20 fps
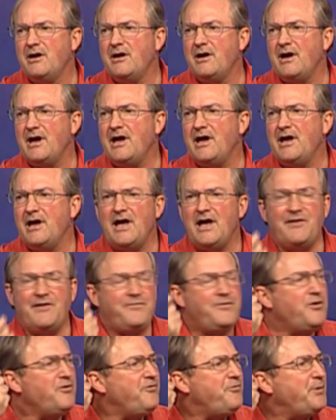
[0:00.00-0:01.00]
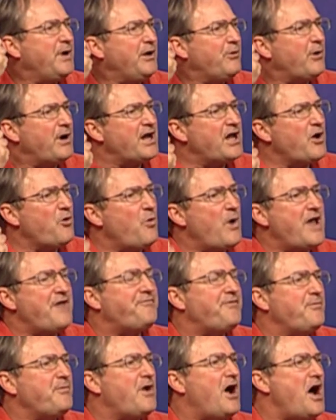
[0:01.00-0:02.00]
If you've been running away from
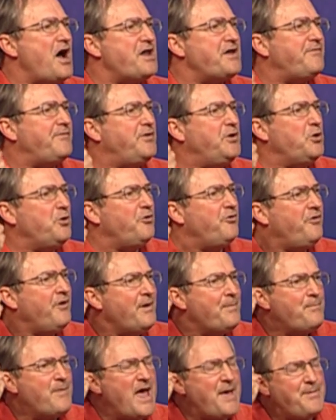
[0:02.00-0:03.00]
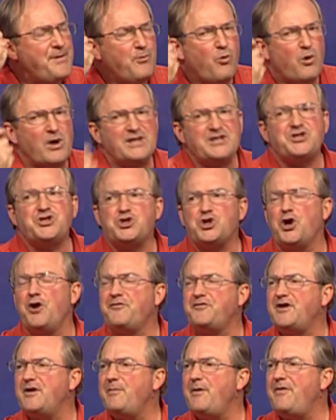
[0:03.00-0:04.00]
God, if you maybe once served Him
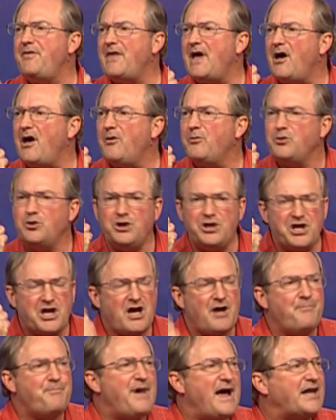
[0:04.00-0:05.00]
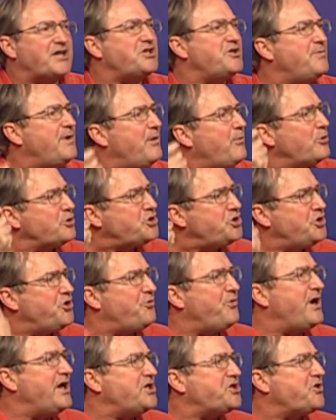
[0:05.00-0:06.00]
and now you need to come back to Him, I want you to
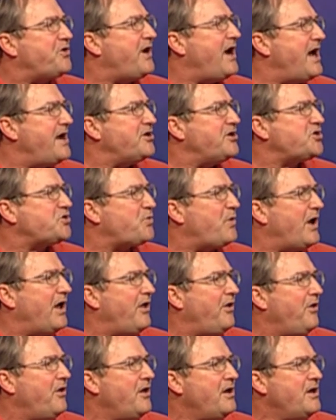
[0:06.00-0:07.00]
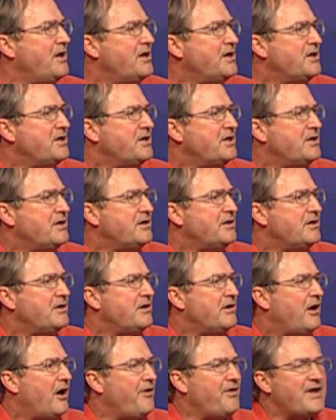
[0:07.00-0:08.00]
raise your hand as well.
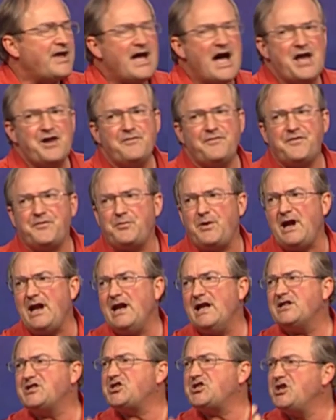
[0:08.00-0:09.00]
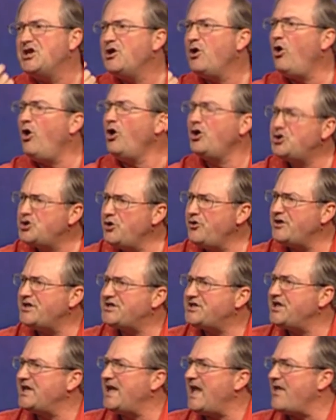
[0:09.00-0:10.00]
On the count of three, let's all do this
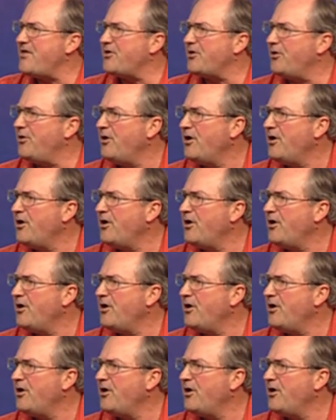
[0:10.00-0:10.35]
together.